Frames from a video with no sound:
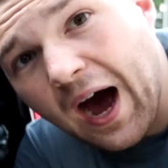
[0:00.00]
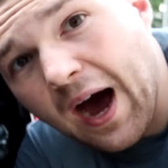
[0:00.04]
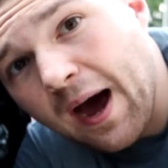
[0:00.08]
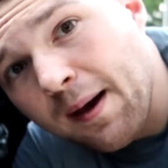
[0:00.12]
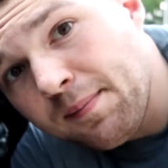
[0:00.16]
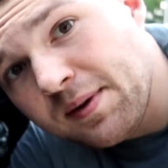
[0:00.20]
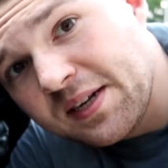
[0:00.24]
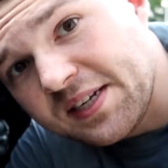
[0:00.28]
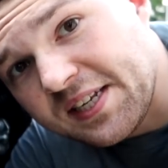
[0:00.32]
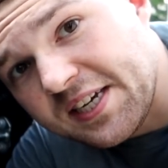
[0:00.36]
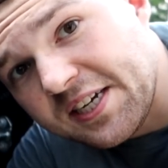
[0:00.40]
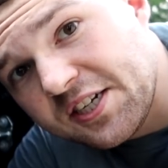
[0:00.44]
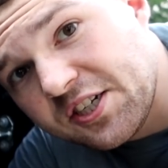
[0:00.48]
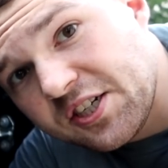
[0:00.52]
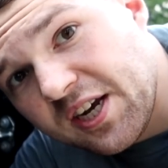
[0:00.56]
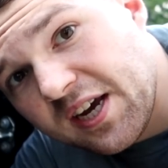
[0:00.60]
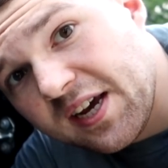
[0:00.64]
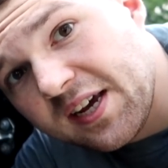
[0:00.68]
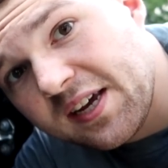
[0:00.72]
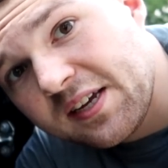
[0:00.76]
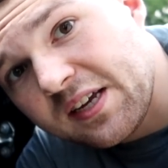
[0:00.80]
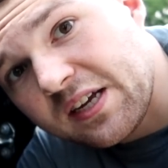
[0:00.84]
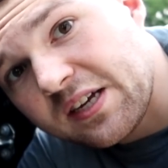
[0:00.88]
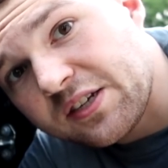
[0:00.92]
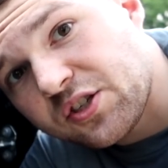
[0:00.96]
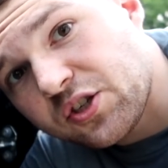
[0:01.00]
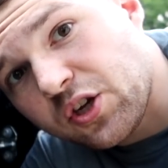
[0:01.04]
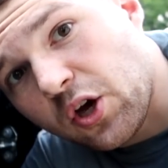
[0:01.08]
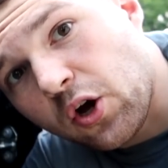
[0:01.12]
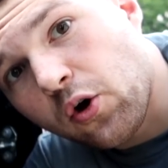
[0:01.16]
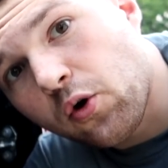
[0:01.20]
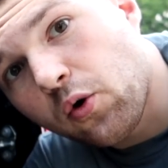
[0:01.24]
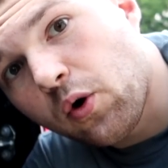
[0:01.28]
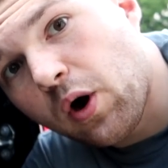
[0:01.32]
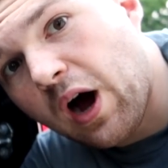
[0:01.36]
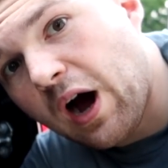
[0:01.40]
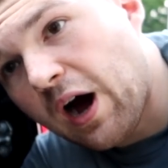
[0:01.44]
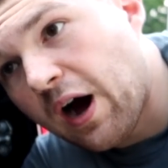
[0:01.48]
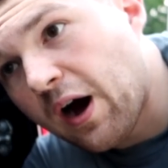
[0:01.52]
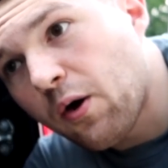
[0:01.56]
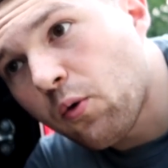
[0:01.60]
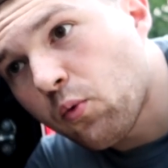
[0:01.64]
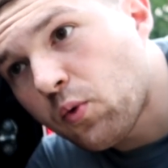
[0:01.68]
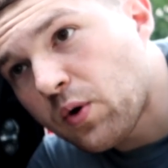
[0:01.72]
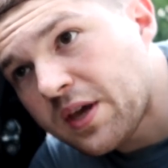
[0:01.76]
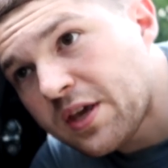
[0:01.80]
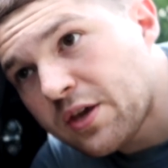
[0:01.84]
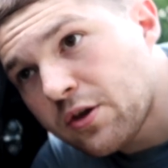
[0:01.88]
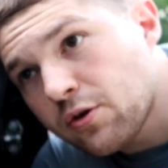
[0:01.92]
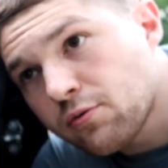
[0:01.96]
I'm a DJ, so
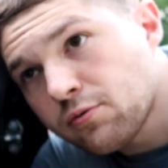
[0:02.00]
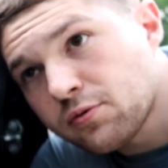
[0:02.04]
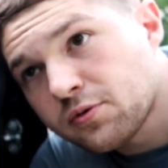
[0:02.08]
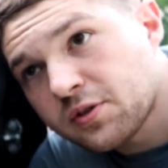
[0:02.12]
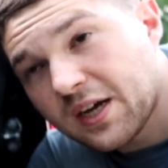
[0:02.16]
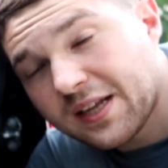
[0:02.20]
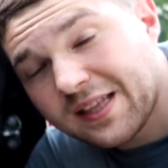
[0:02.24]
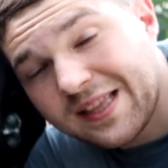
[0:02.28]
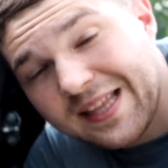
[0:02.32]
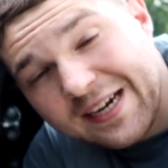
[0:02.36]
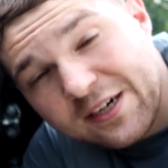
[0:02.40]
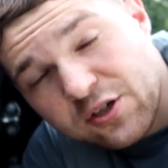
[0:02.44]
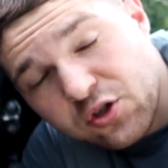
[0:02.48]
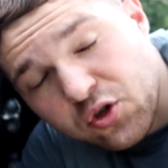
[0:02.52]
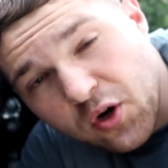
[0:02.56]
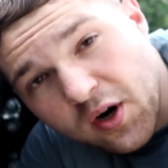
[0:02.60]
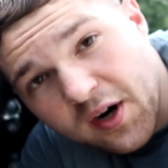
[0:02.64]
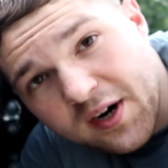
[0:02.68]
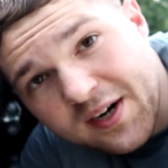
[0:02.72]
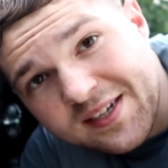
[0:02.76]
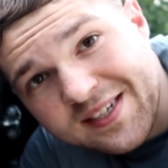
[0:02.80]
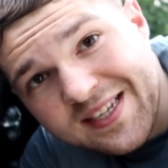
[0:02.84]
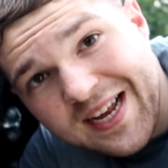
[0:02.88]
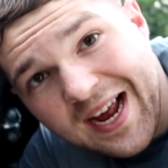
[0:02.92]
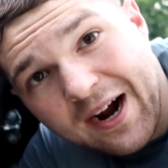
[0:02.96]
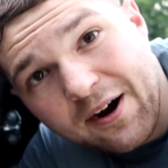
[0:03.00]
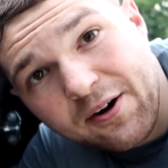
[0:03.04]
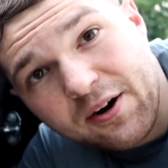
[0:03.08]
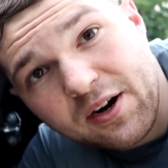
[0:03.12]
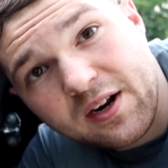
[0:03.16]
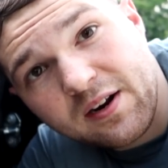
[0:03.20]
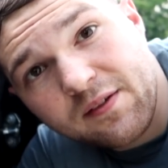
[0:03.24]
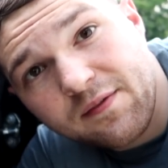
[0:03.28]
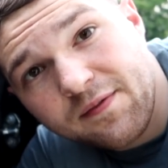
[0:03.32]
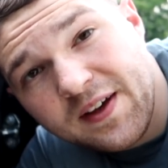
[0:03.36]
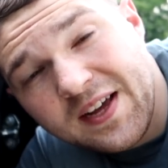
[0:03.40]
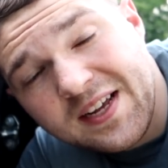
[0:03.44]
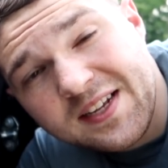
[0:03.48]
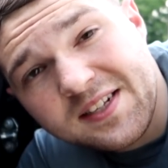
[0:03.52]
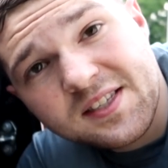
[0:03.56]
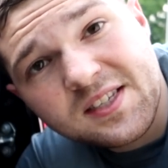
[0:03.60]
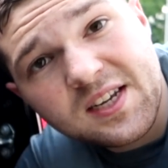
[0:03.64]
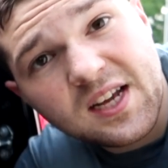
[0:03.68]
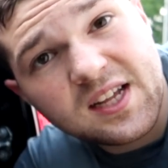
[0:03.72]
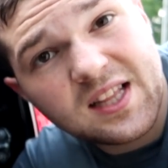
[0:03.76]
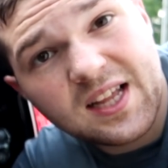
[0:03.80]
we use electronics out at events.